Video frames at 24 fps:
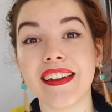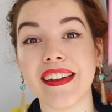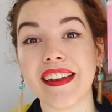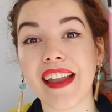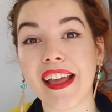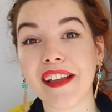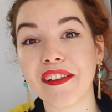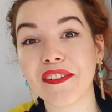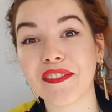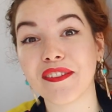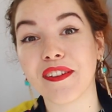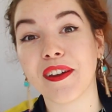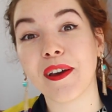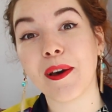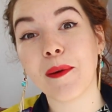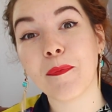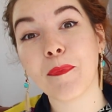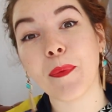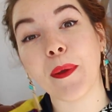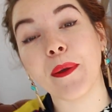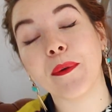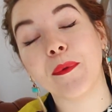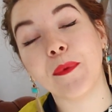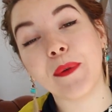Next
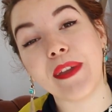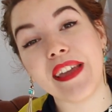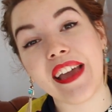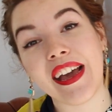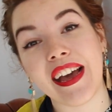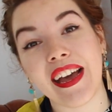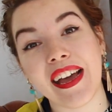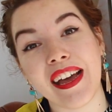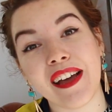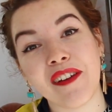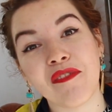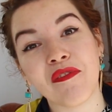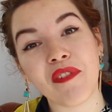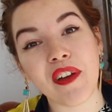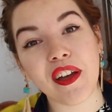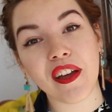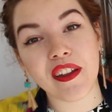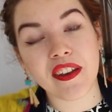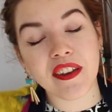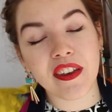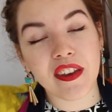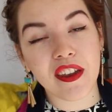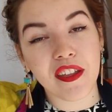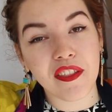up, we have
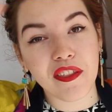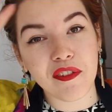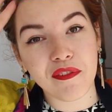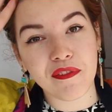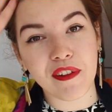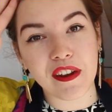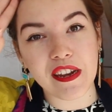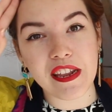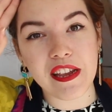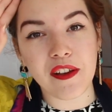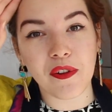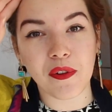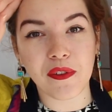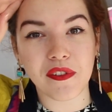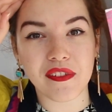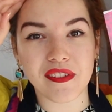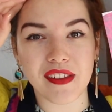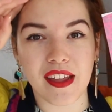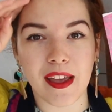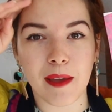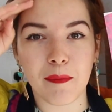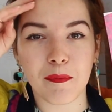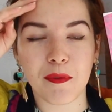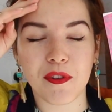another funny
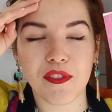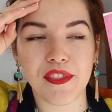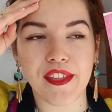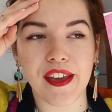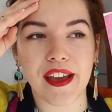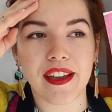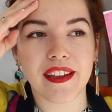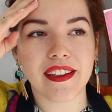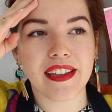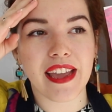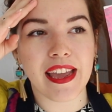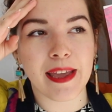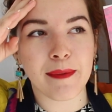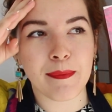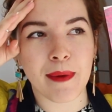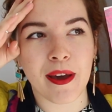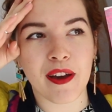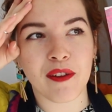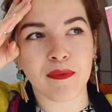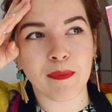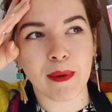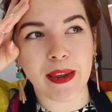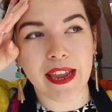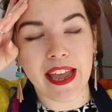concept that came
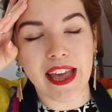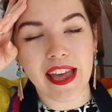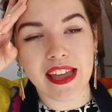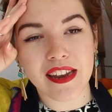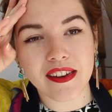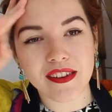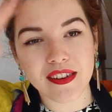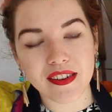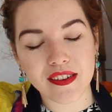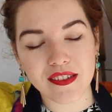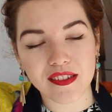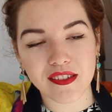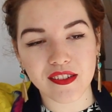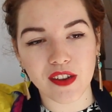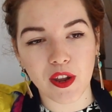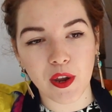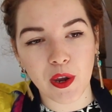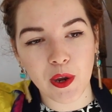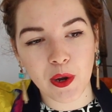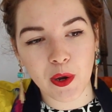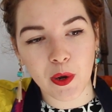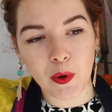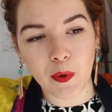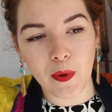out of my head.
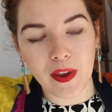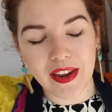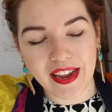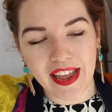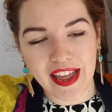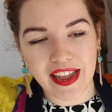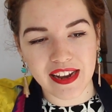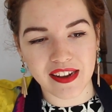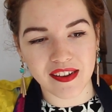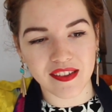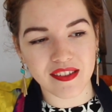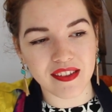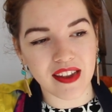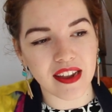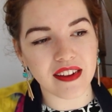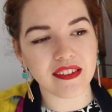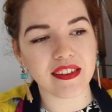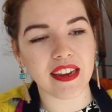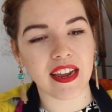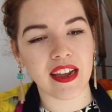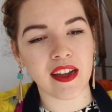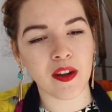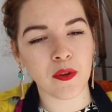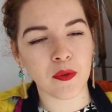So again,
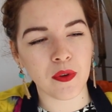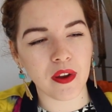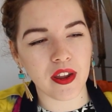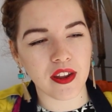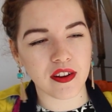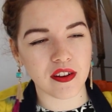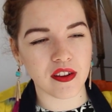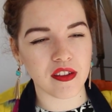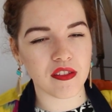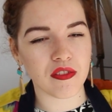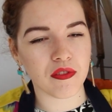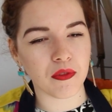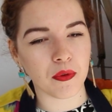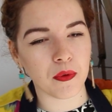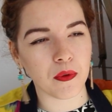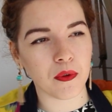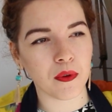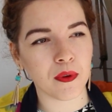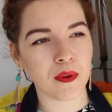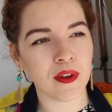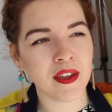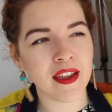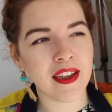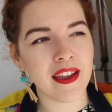sat down and I
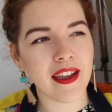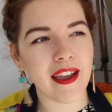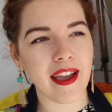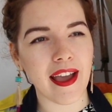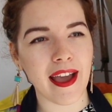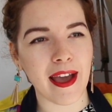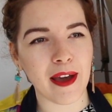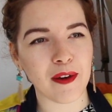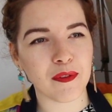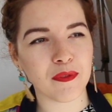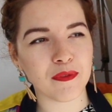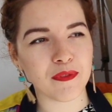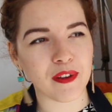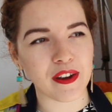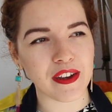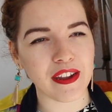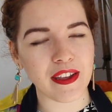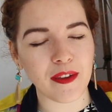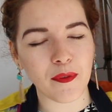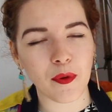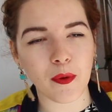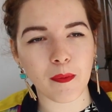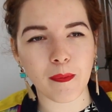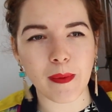thought how
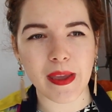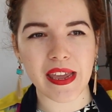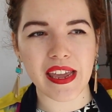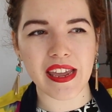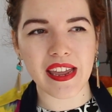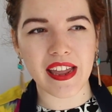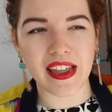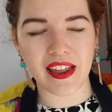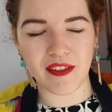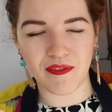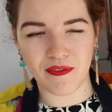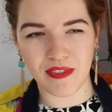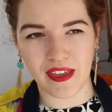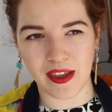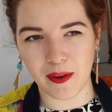funny it would be if